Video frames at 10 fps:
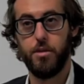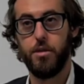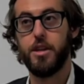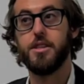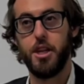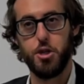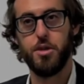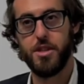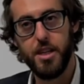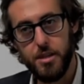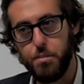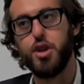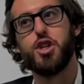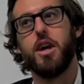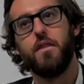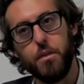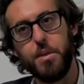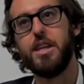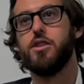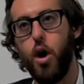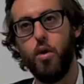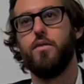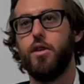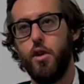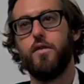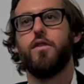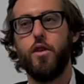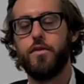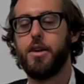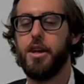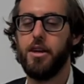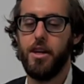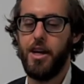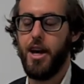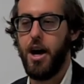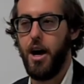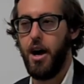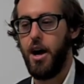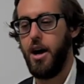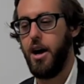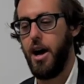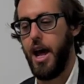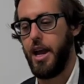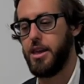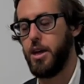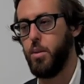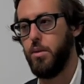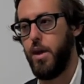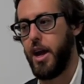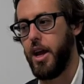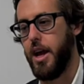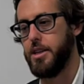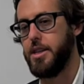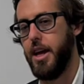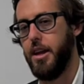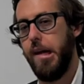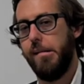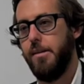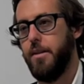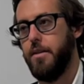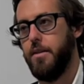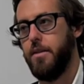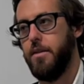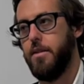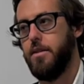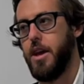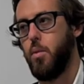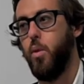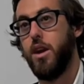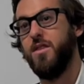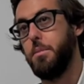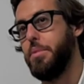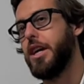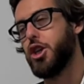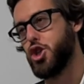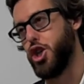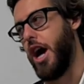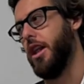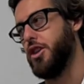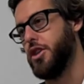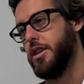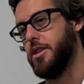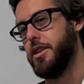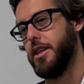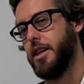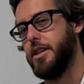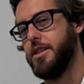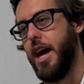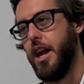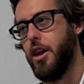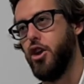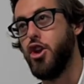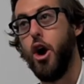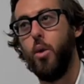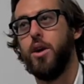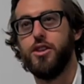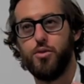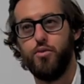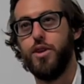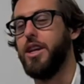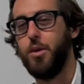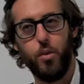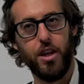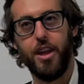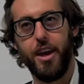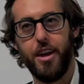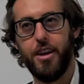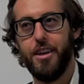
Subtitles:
constituencies pushing for peace over and over and over again. And I think we recognize that, like, one of the biggest challenges is that no one is really willing